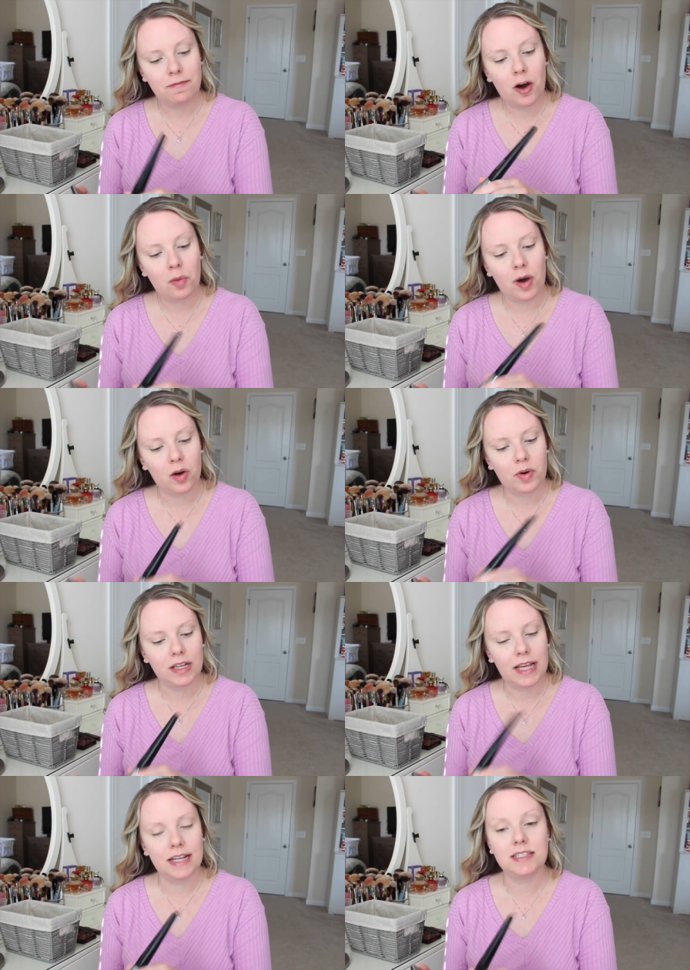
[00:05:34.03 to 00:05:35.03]
FOMO
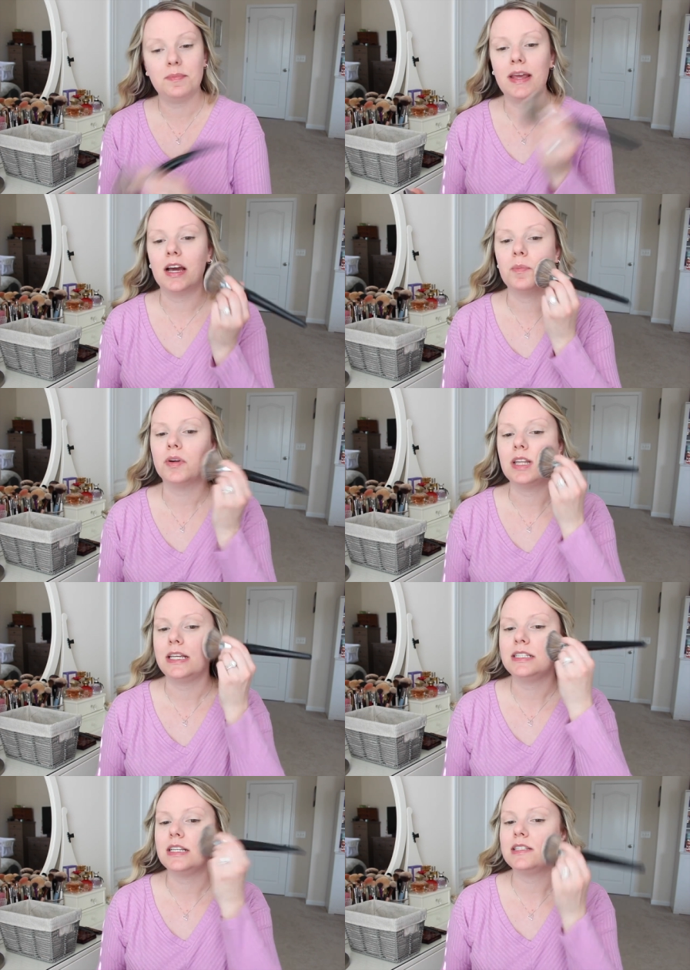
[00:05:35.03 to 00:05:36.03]
related to makeup
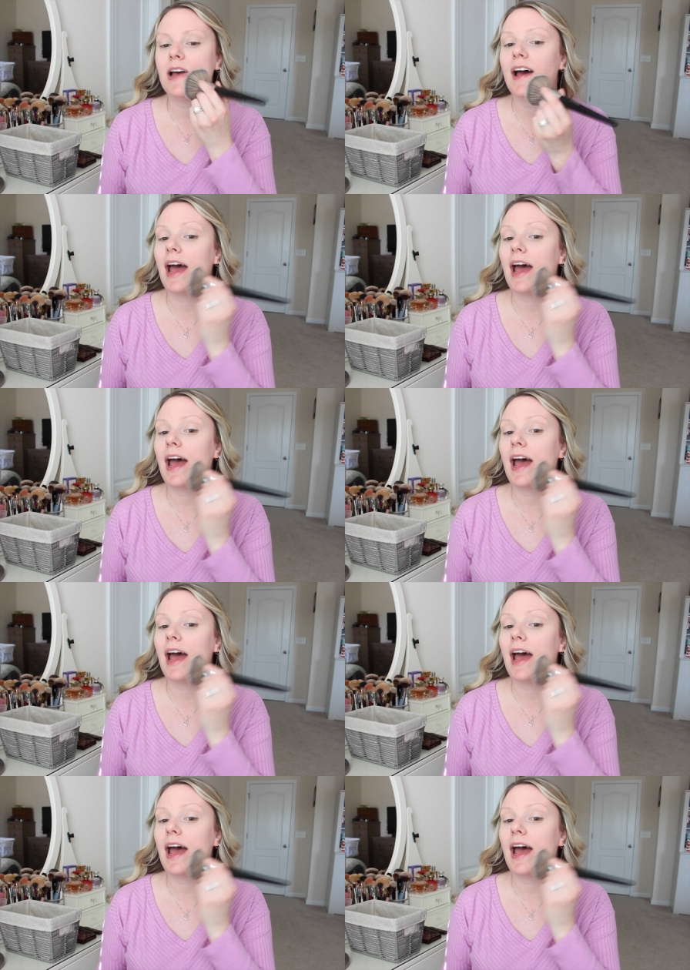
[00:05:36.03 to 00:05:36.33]
releases?